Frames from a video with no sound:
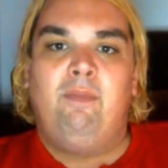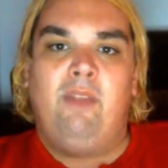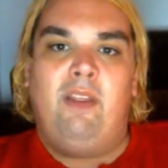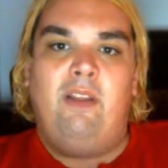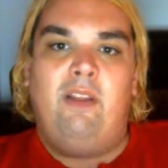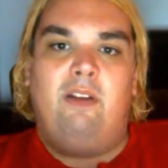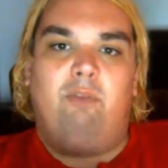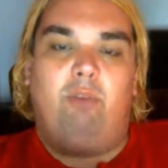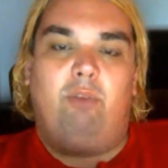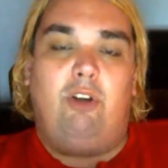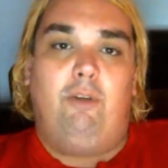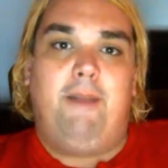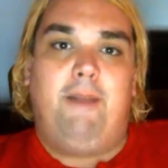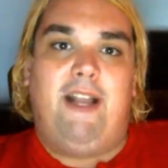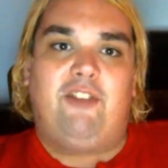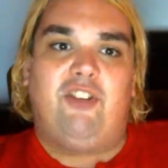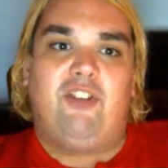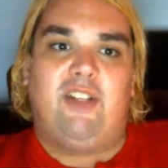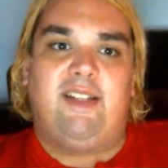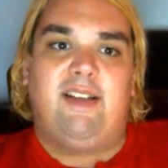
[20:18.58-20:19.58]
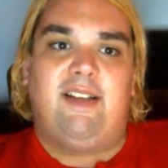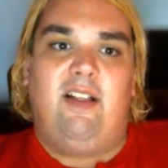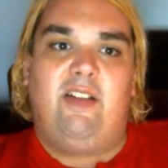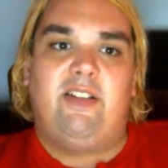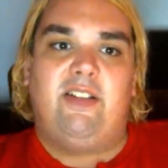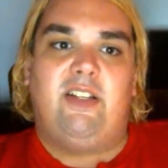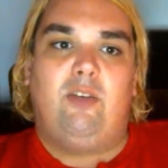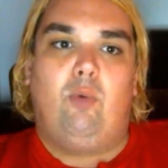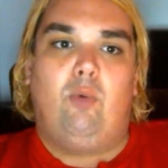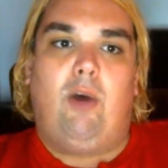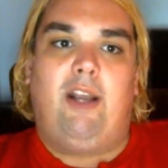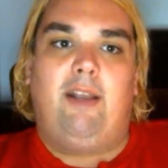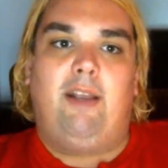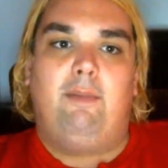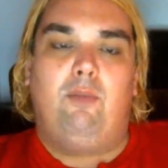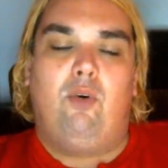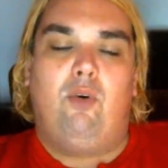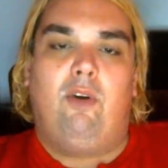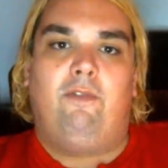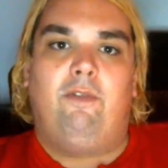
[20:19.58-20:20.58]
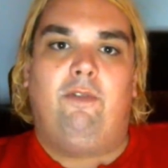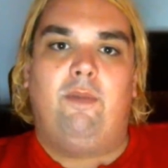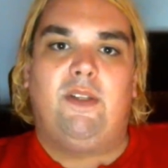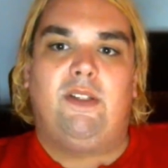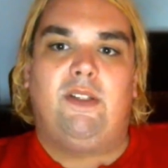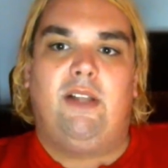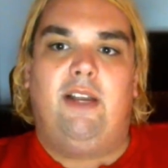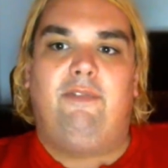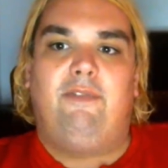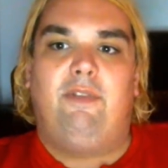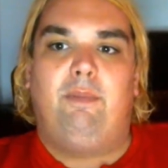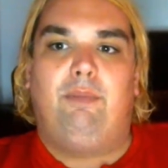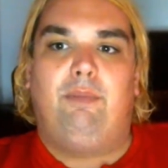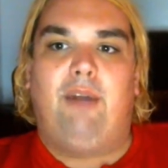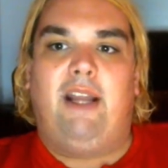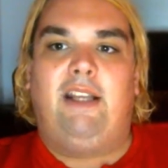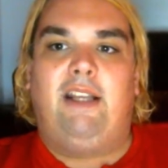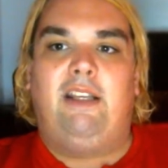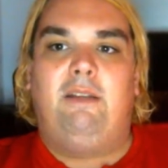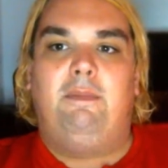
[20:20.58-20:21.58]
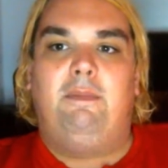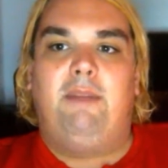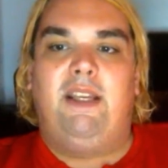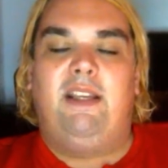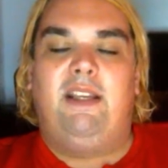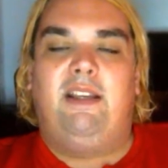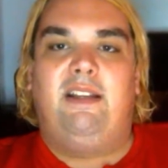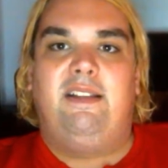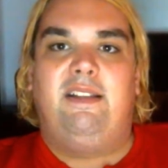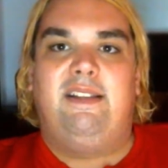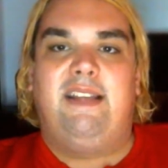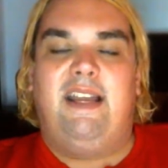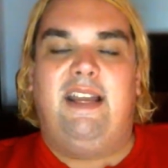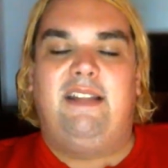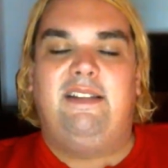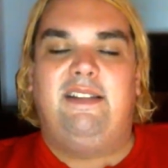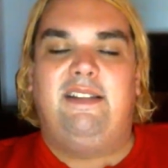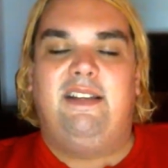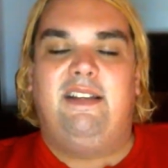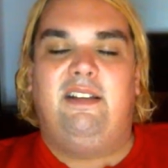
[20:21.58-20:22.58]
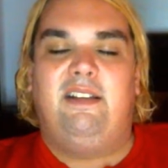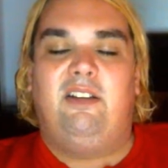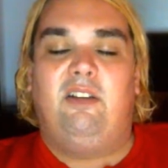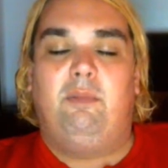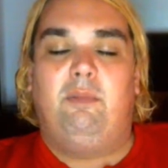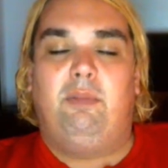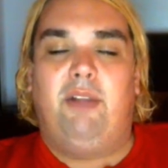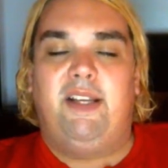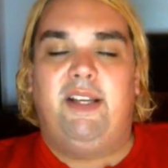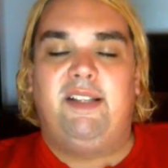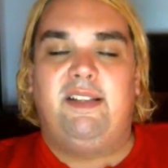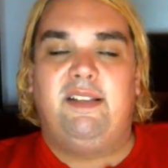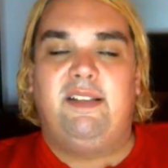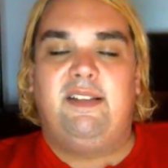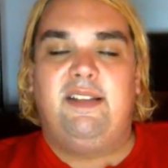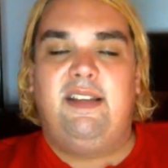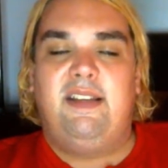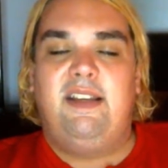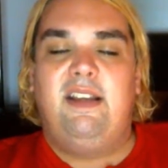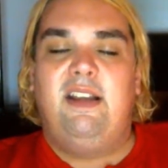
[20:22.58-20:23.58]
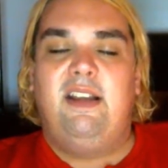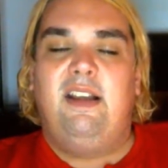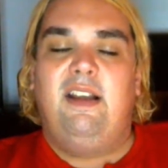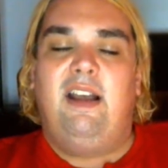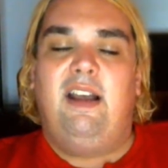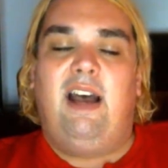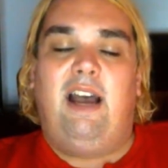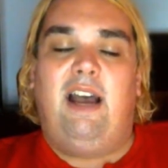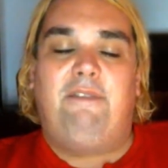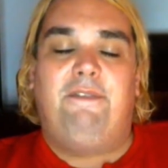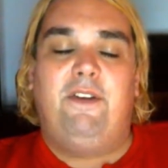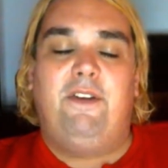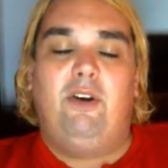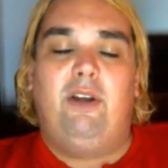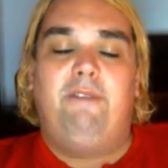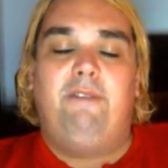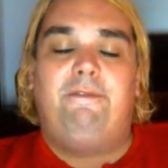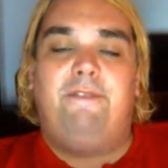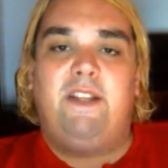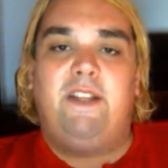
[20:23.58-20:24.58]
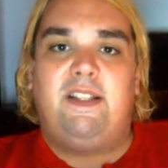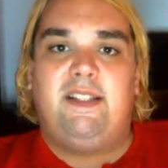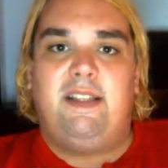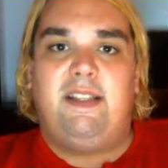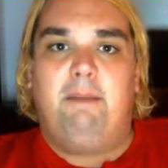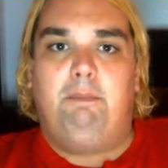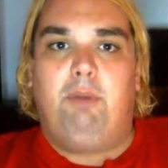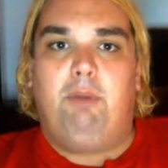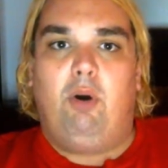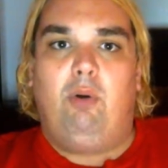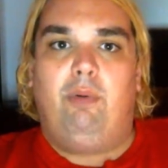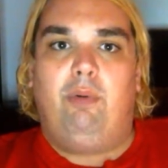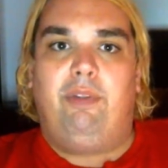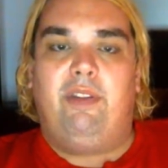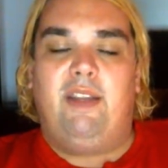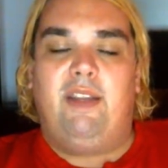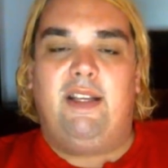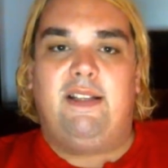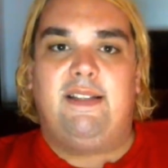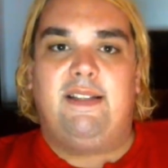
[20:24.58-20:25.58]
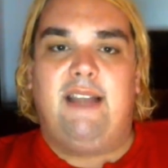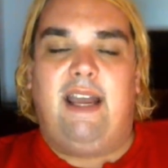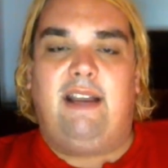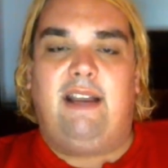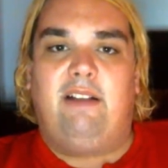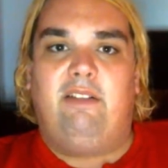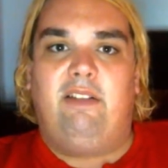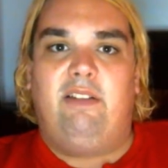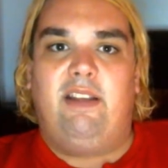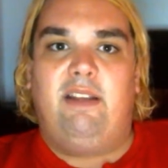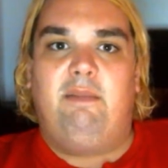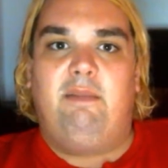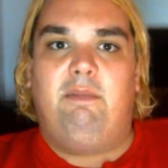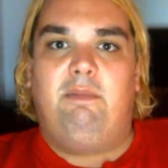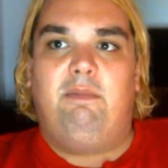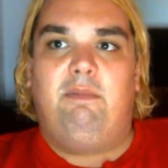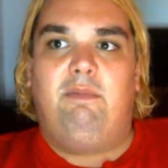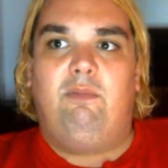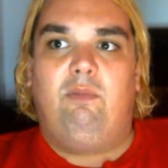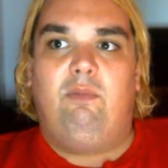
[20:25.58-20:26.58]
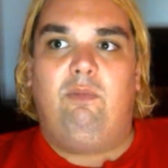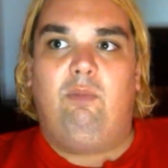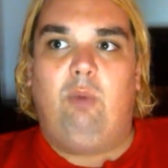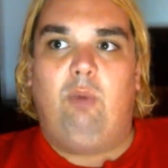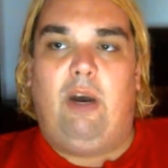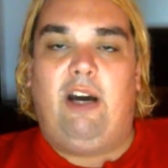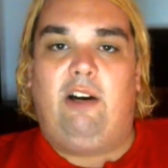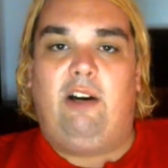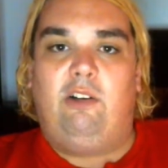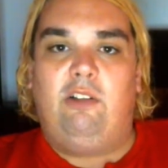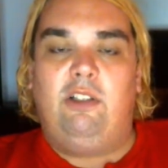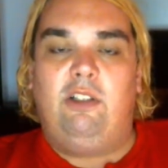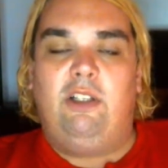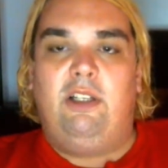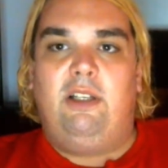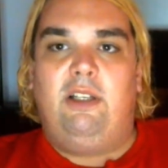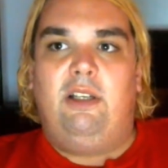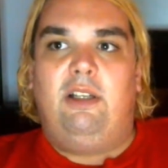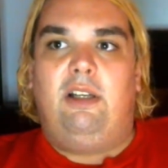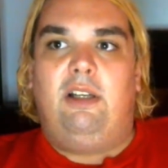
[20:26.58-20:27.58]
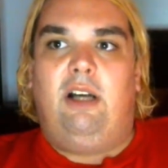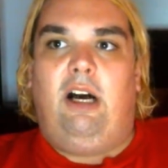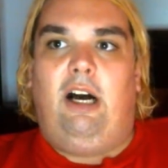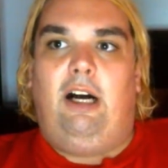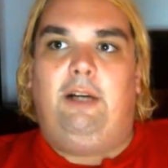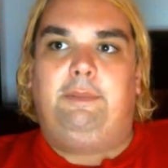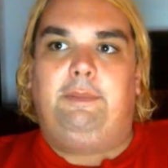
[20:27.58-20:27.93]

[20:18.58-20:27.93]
real magic skeleton wanting more from his life and brandon being content in complacency i feel it fits them both exactly well um